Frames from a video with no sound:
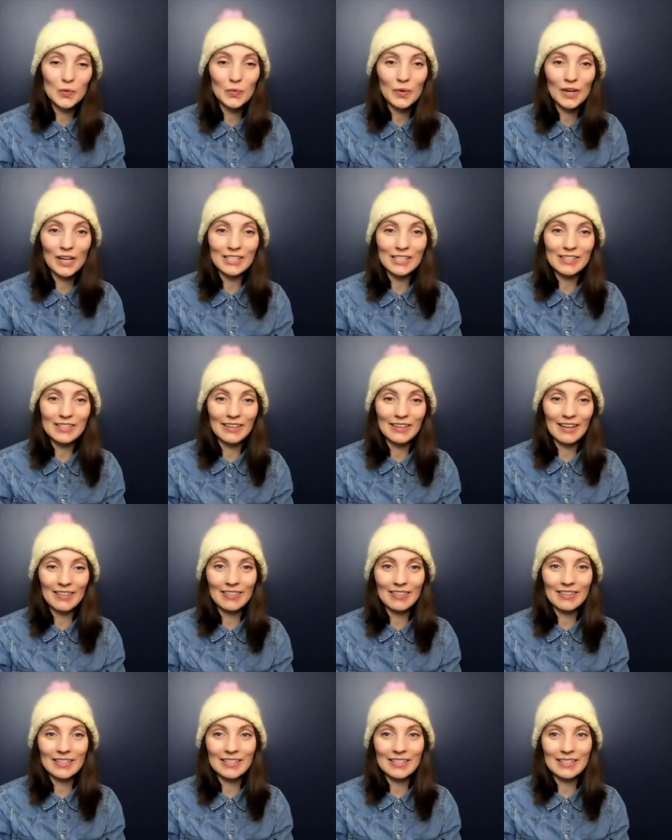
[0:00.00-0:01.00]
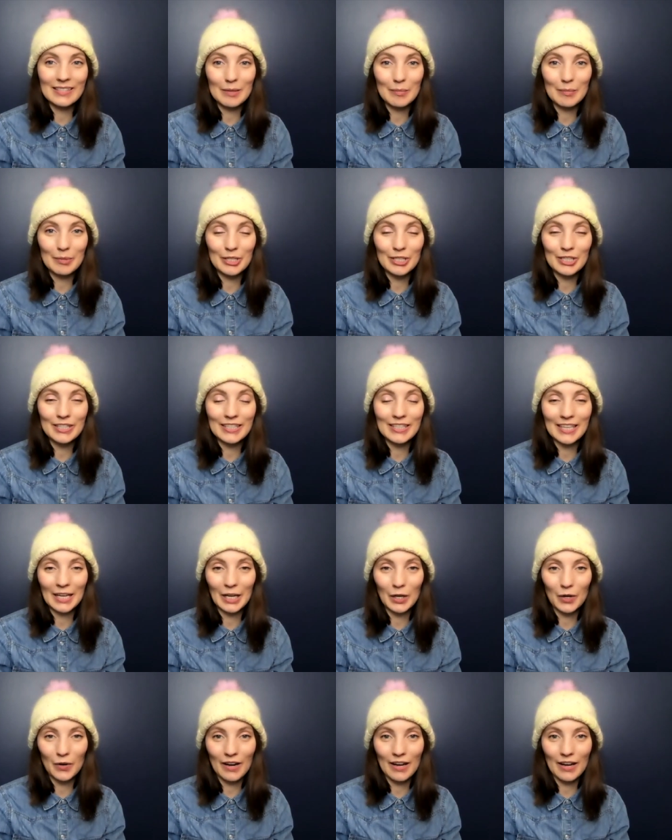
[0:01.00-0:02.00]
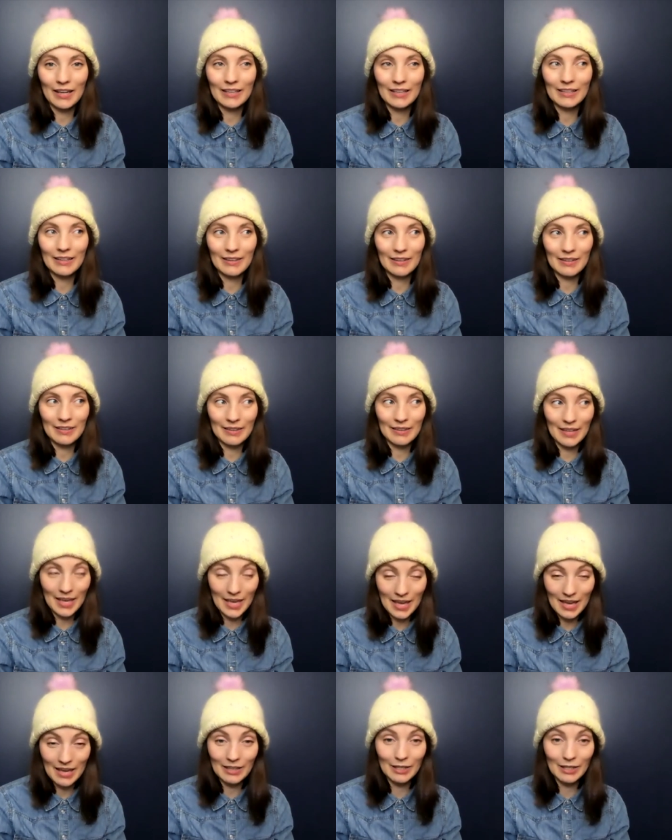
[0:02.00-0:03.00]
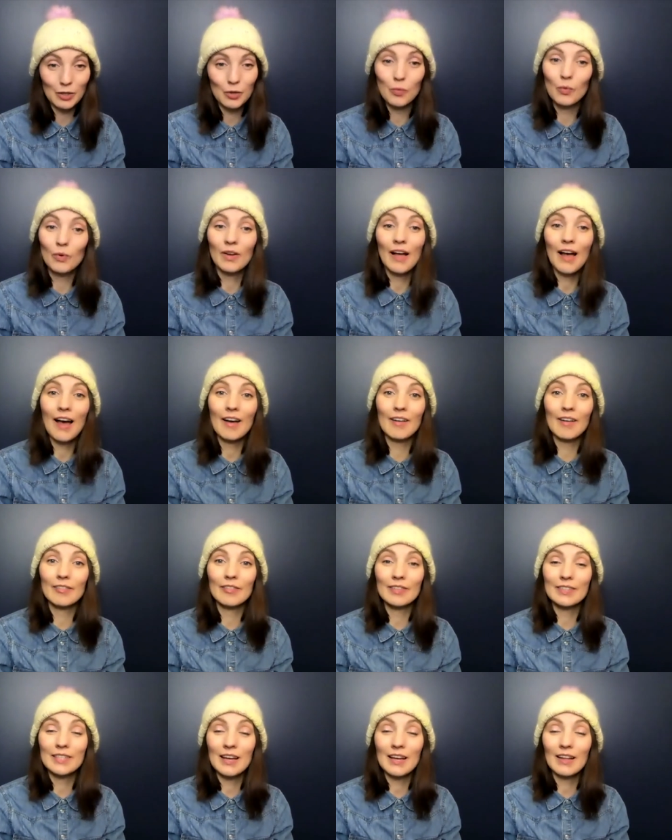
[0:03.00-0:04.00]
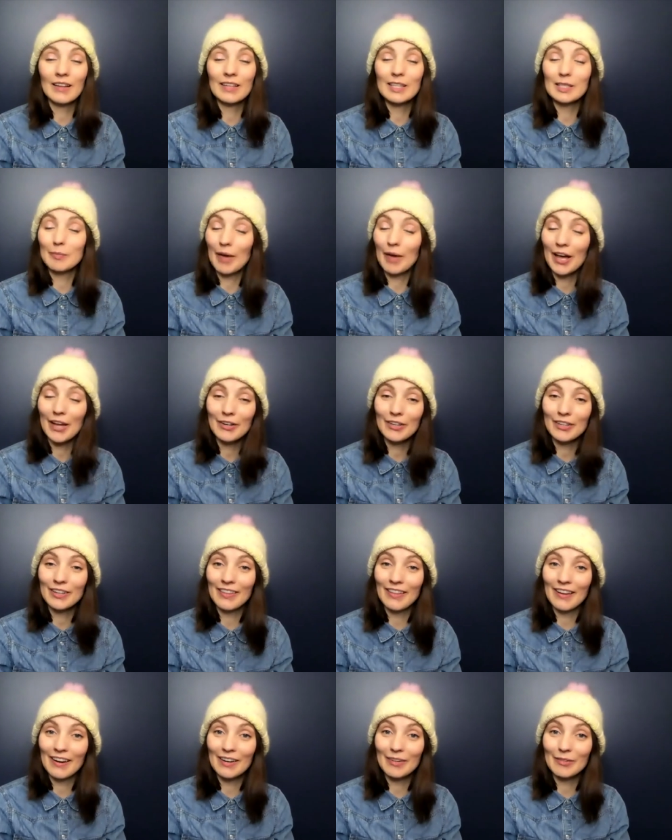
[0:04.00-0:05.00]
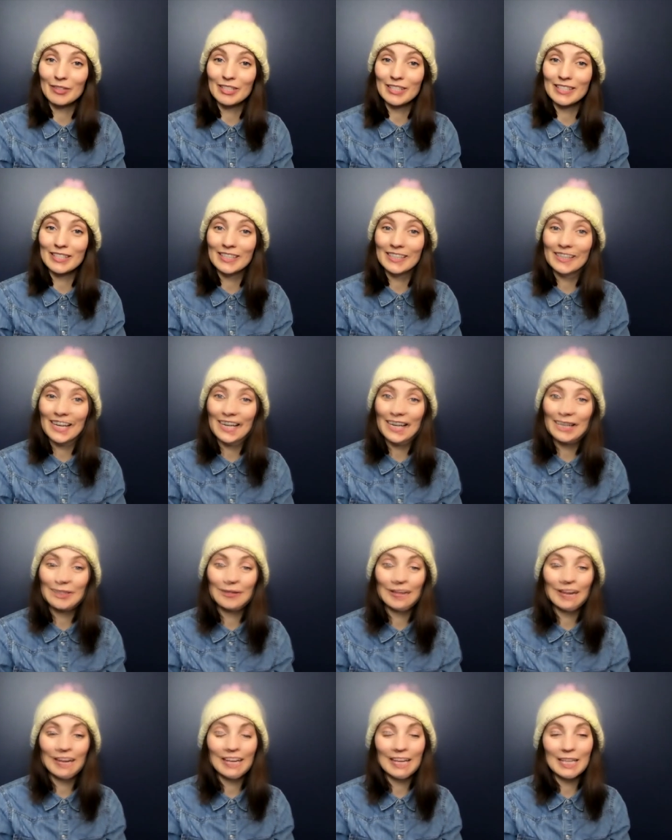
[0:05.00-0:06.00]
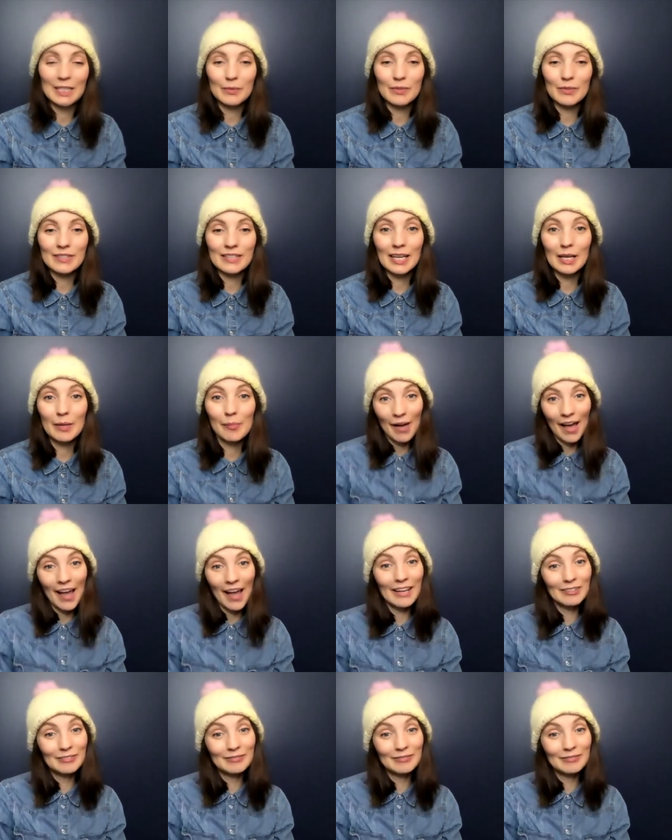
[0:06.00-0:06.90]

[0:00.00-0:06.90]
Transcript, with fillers: want to get the December Knit Crate kit, you will have Talia's pattern in there, which is exciting. Um, and I guess we'll say goodbye.